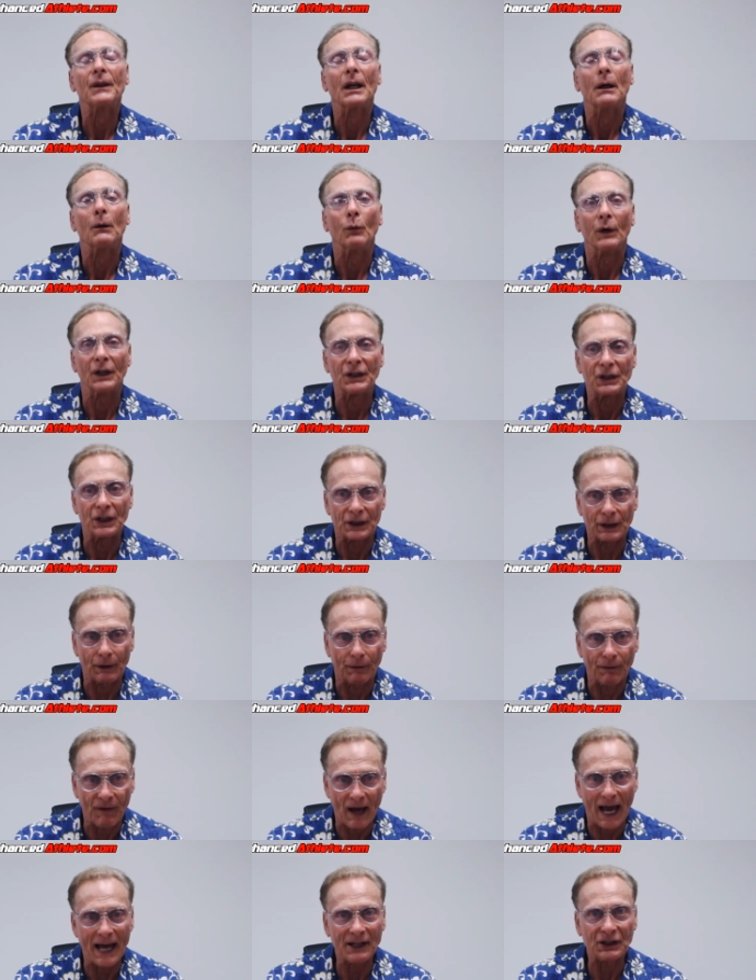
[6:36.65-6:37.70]
which is a
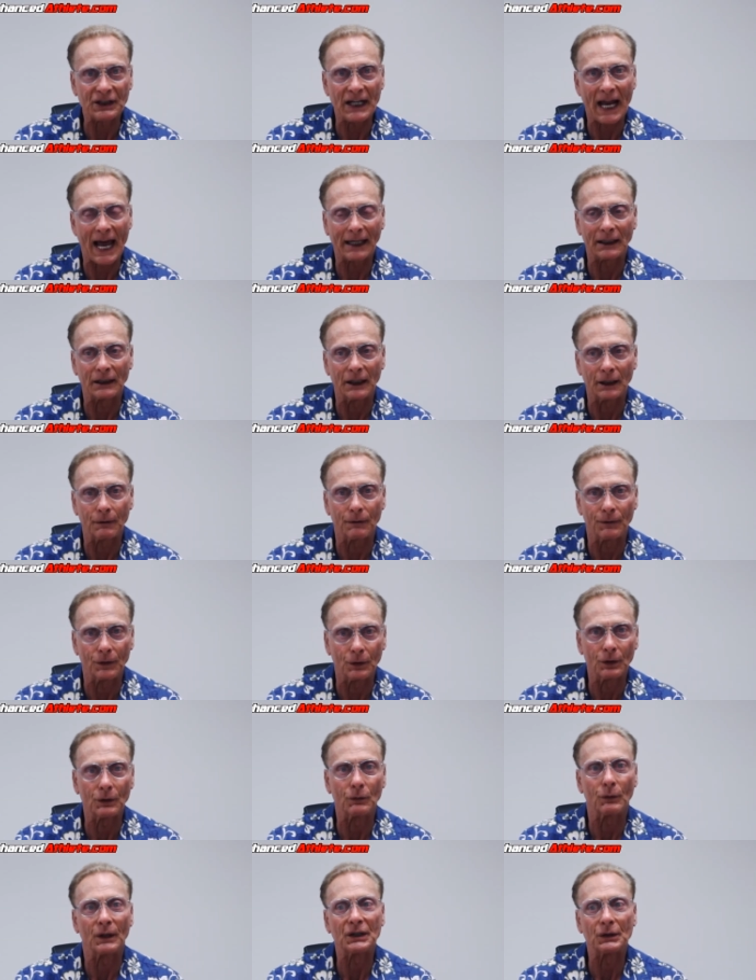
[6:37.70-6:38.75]
fast-acting
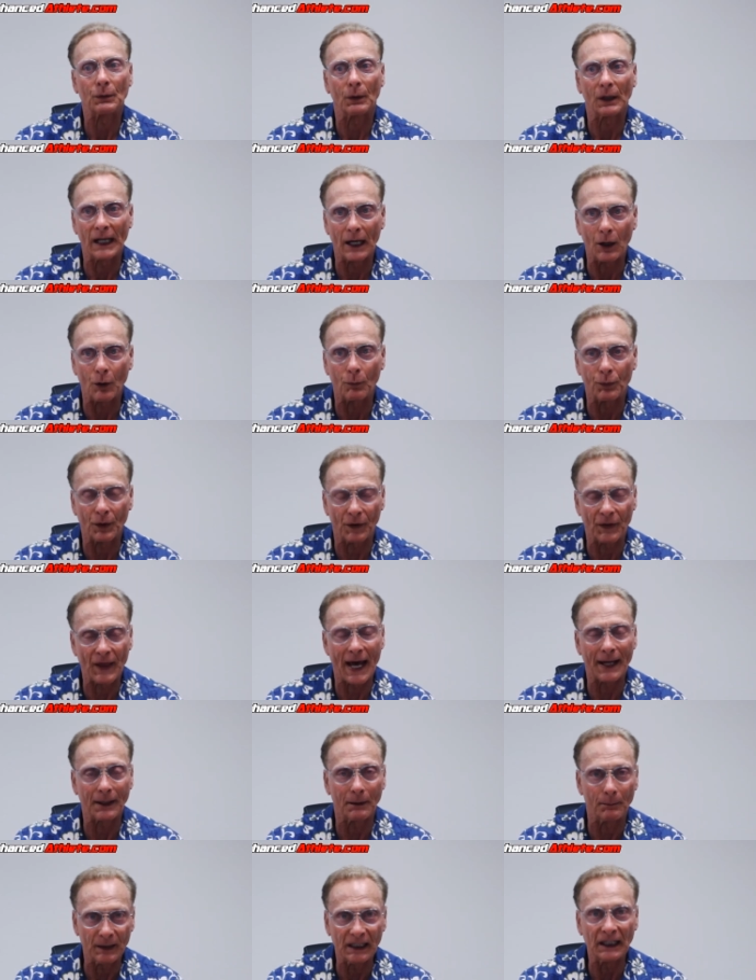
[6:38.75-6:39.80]
food which will help with that
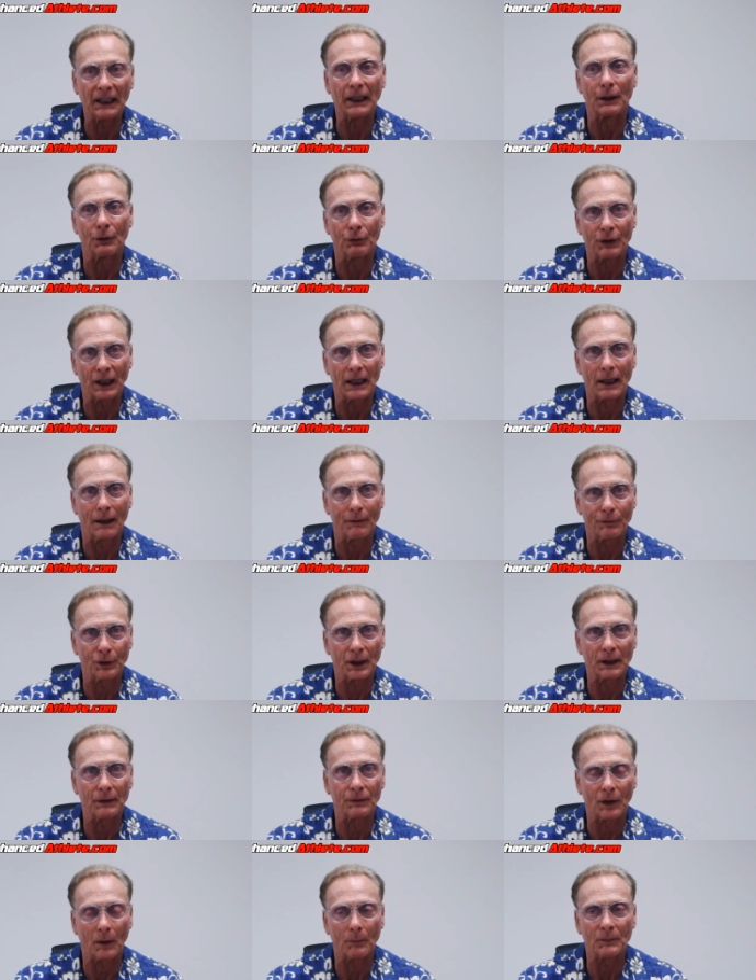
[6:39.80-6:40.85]
immediate recovery
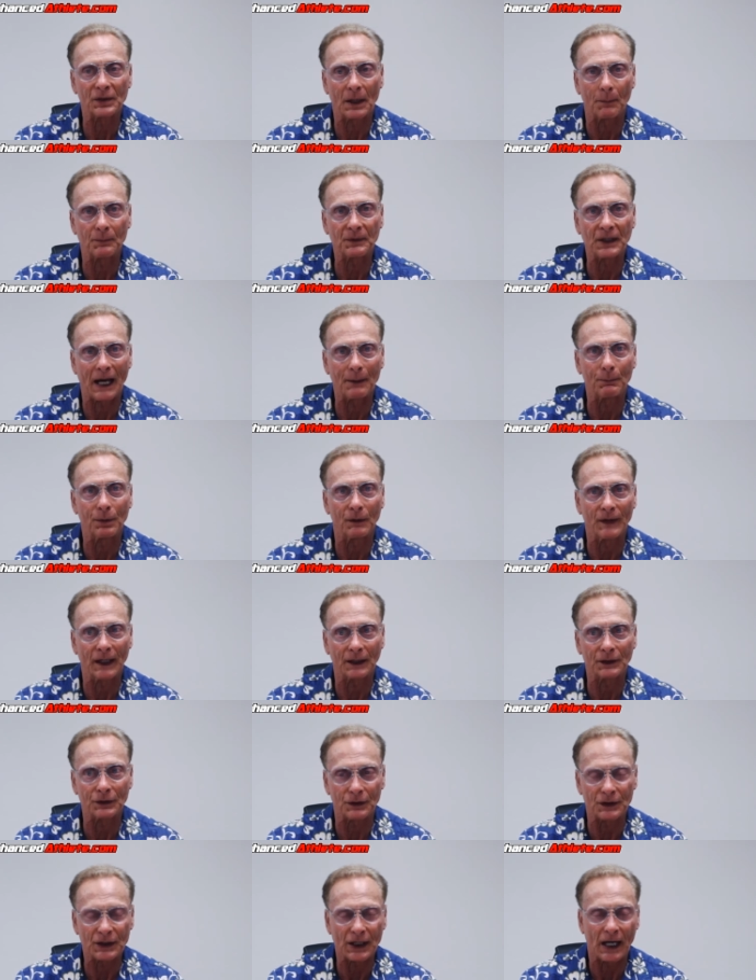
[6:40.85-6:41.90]
from some type of
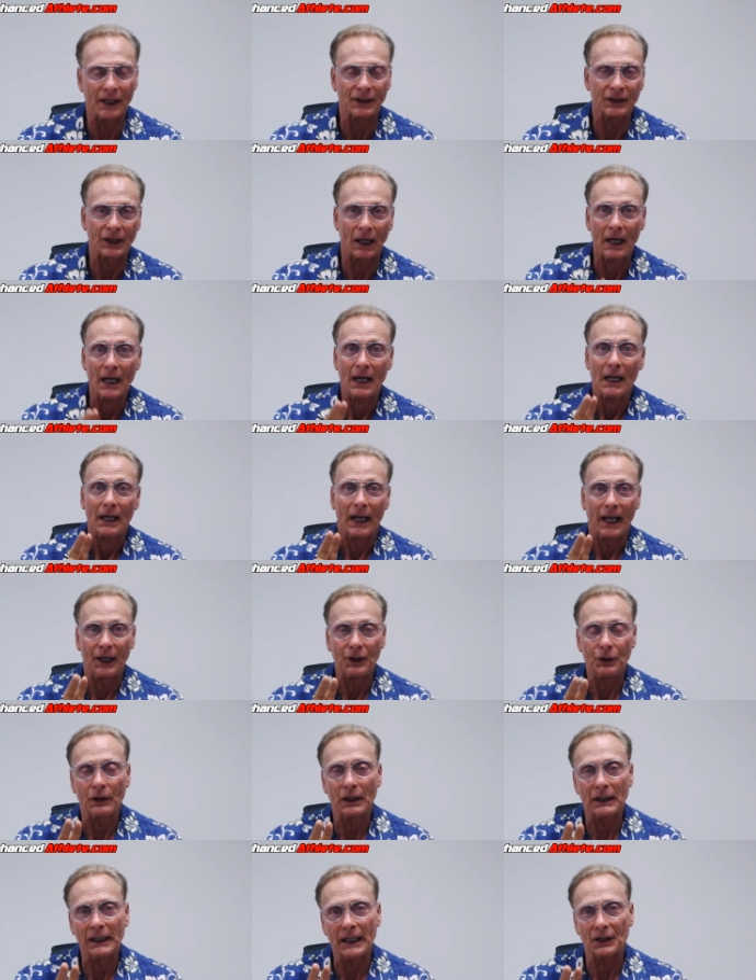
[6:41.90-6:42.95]
exercise. And
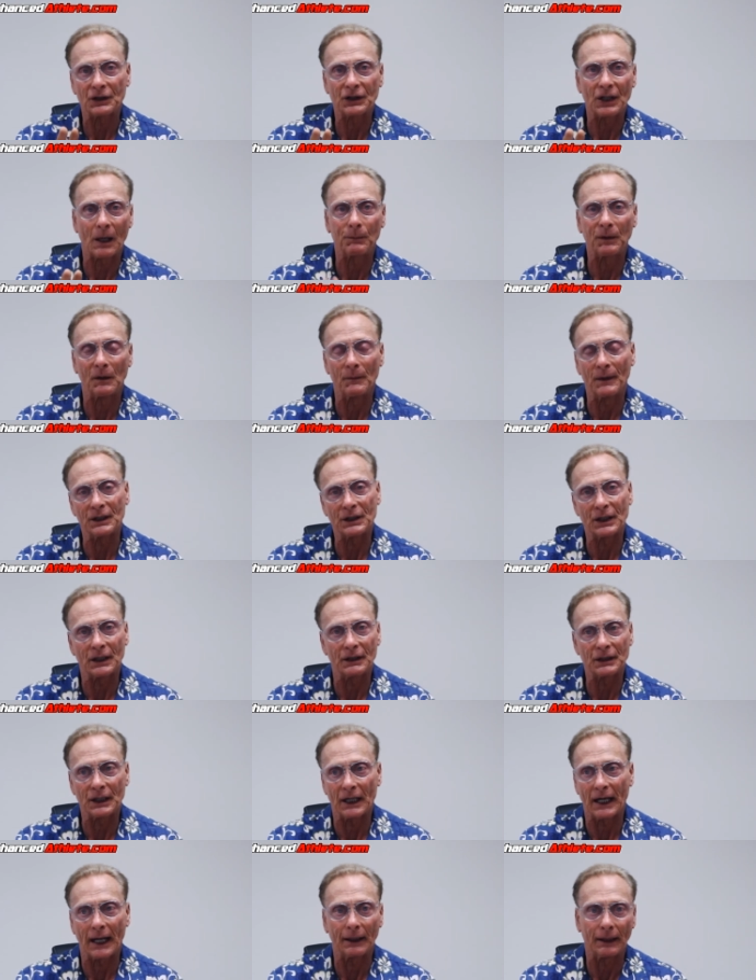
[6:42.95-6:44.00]
you can get supplements,
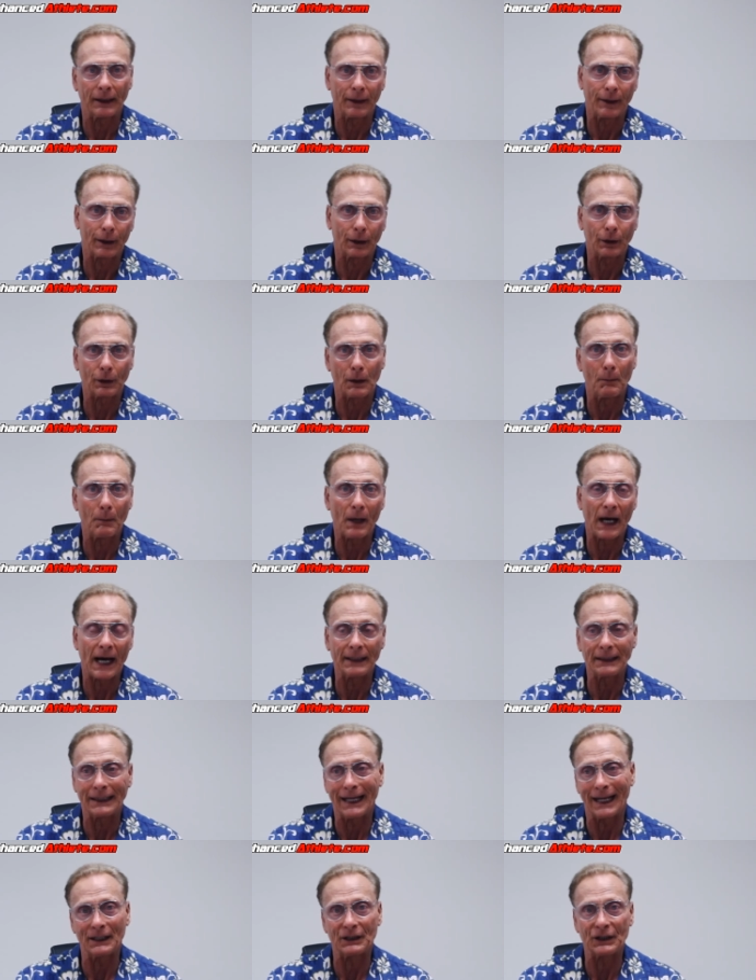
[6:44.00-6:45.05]
incidentally, that'll combine
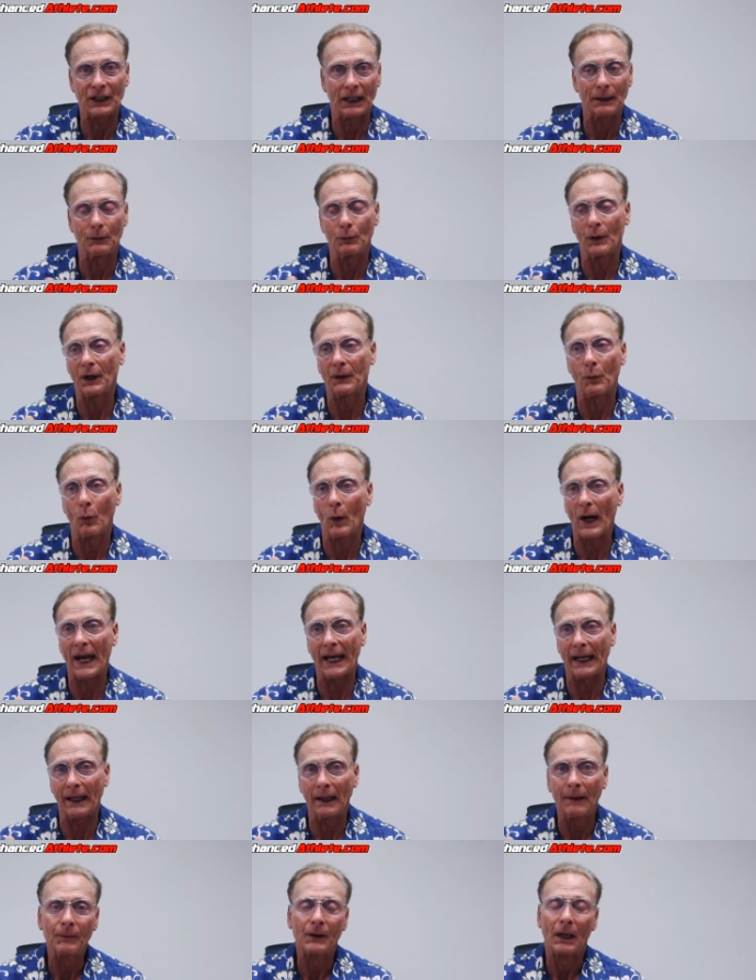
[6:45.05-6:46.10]
casein with
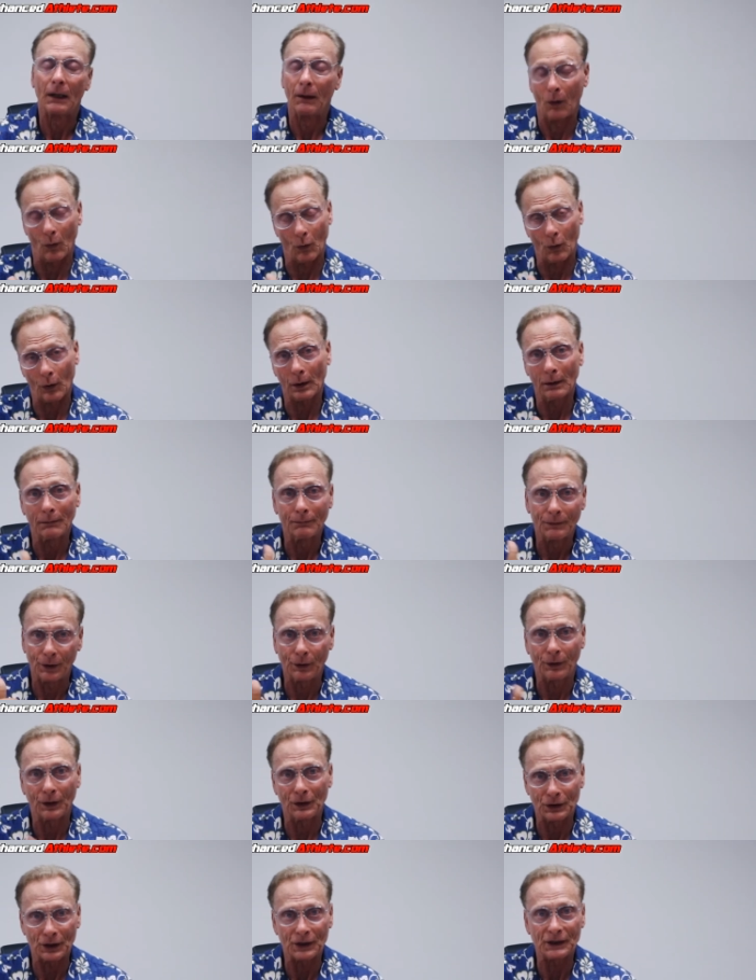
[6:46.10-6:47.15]
whey, or you
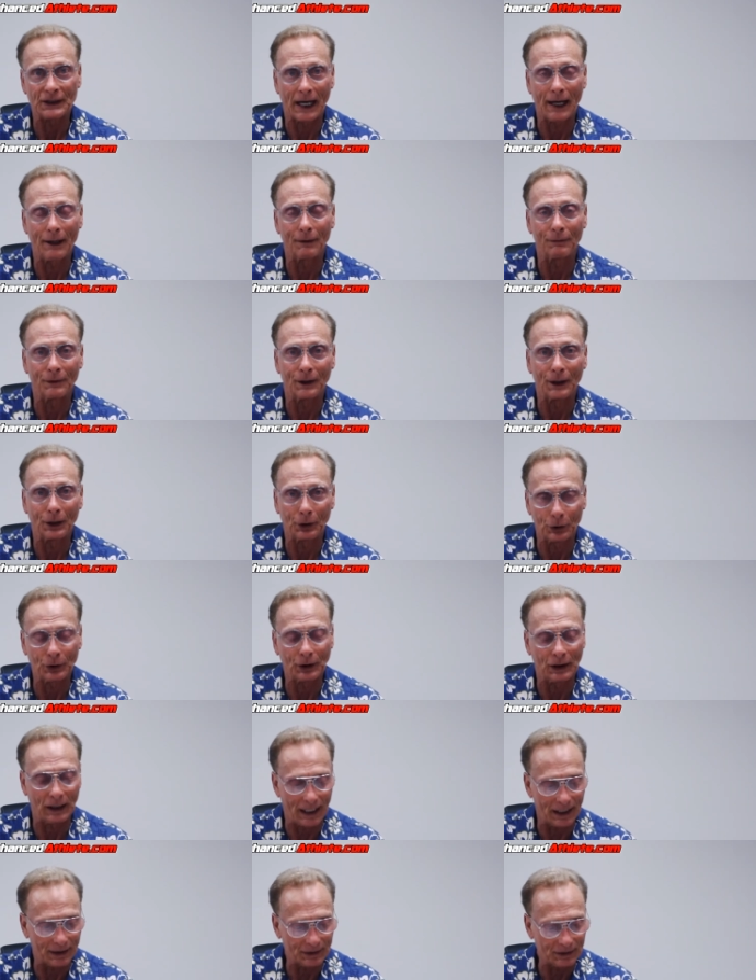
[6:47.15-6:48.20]
can just have a good
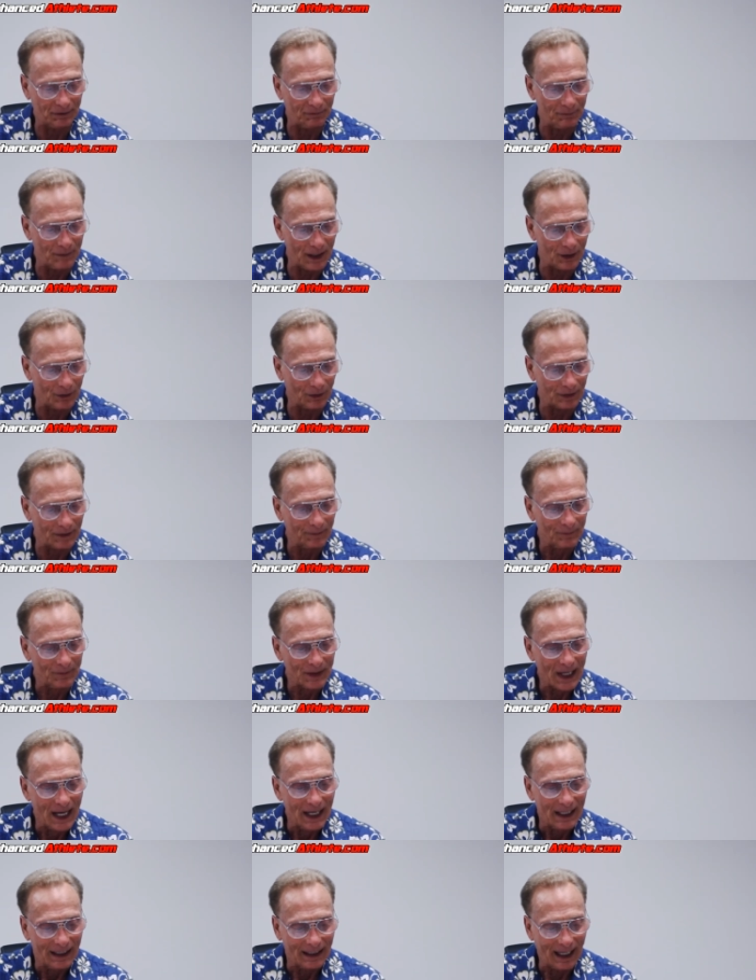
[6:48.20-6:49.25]
glass of milk.
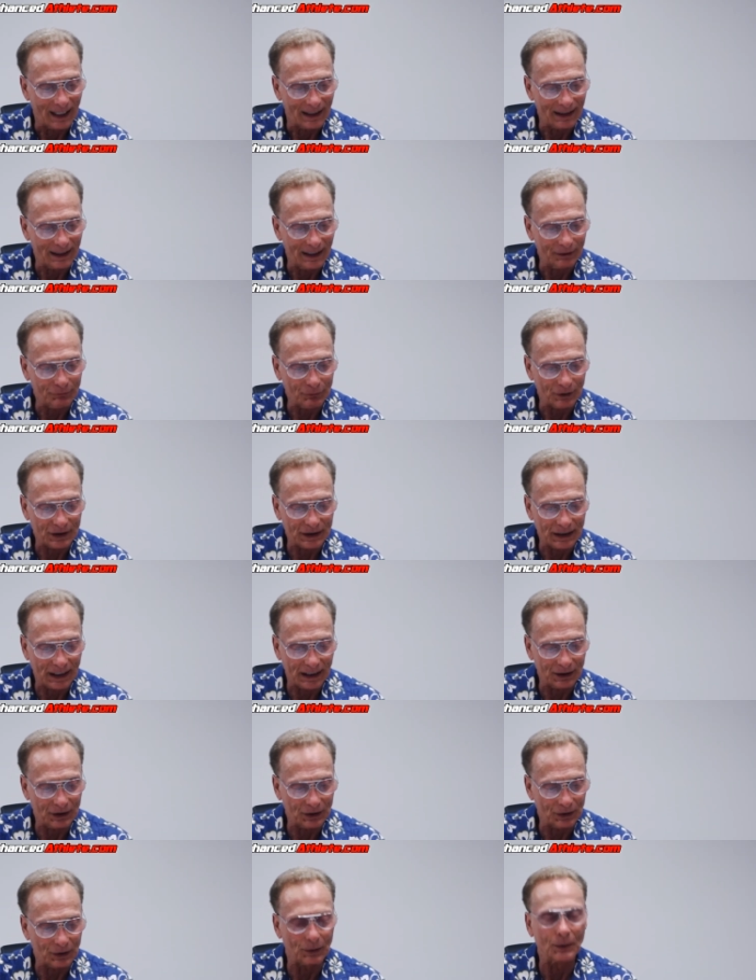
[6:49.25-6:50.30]
Now, interesting
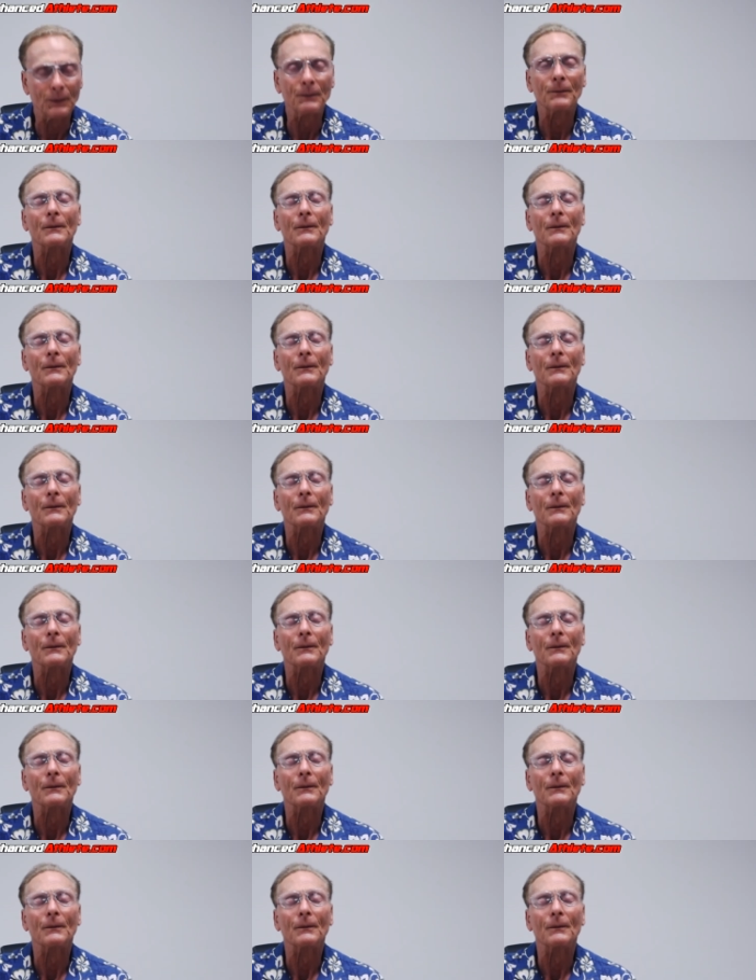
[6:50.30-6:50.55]
too,